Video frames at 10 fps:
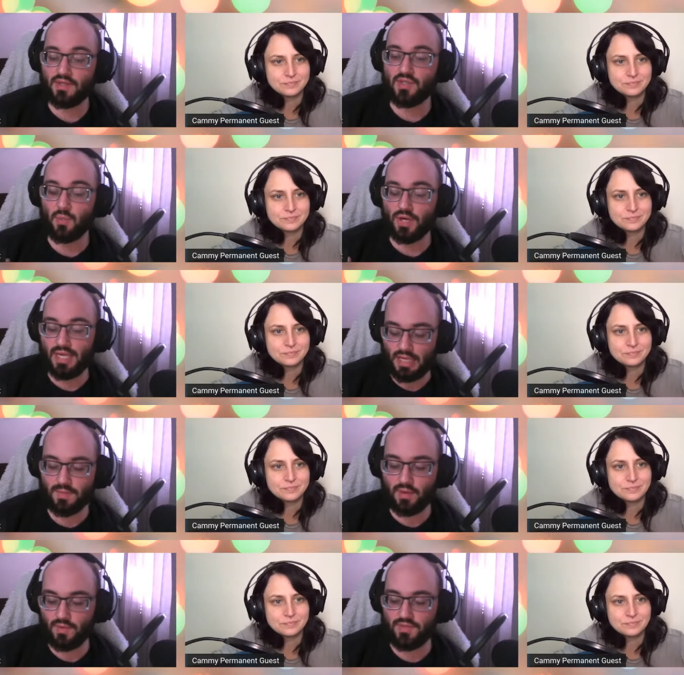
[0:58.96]
Speaker 1: So we're
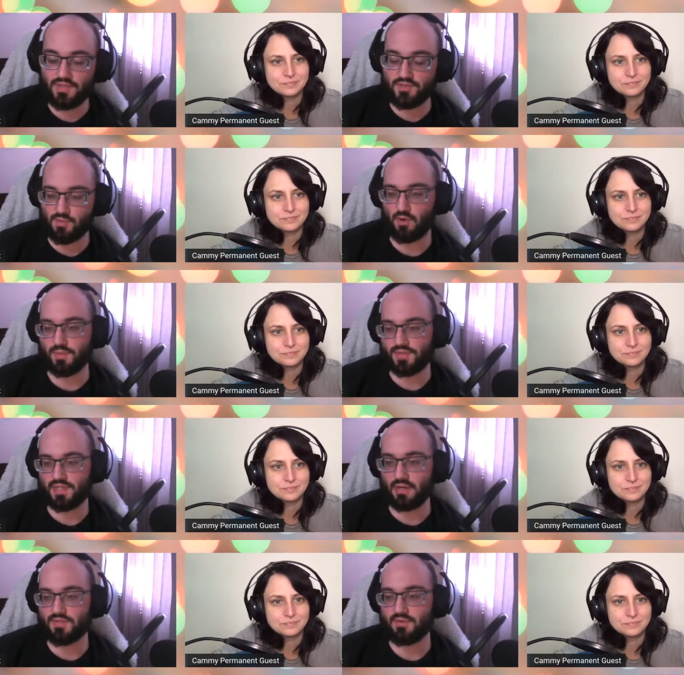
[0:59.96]
keeping with this Roman
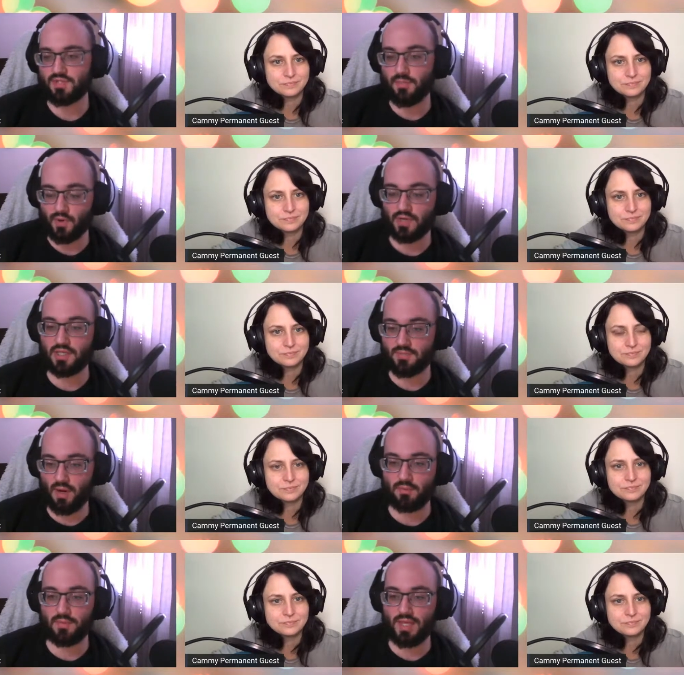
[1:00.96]
stuff. So Spartacus
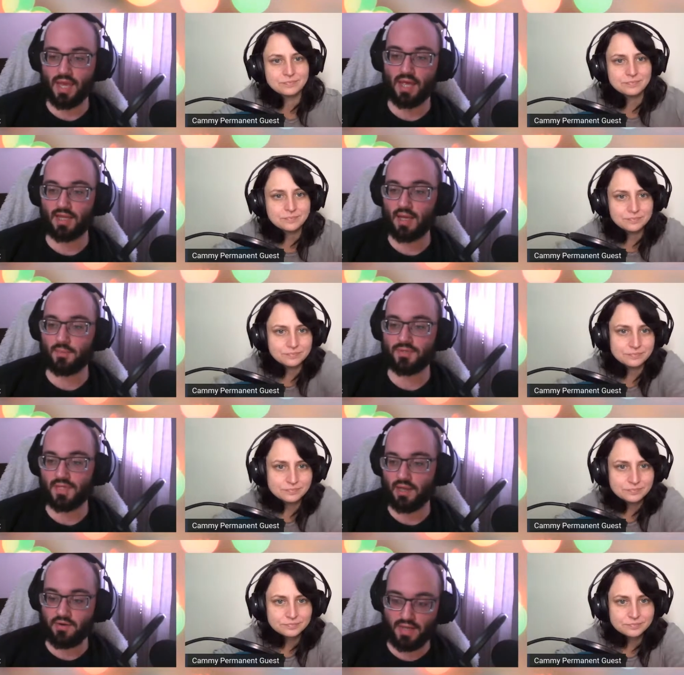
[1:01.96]
probably had a couple
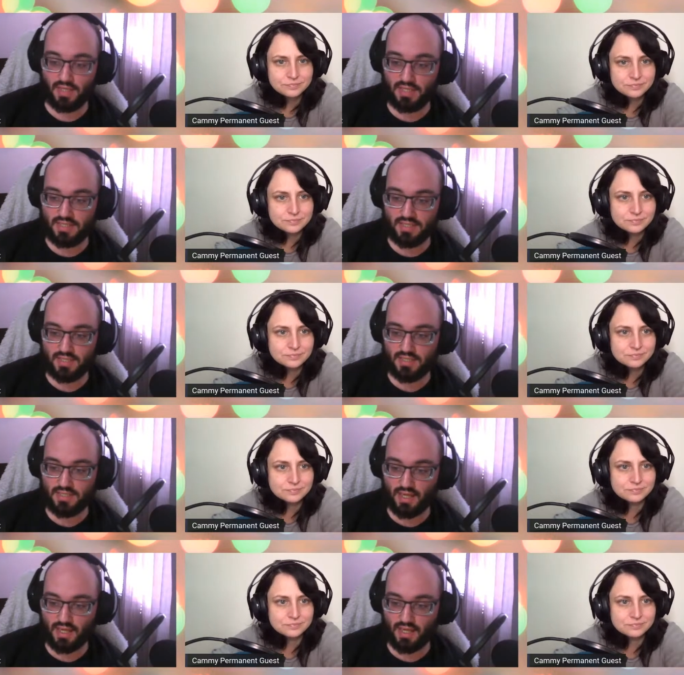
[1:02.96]
Saturnalias in his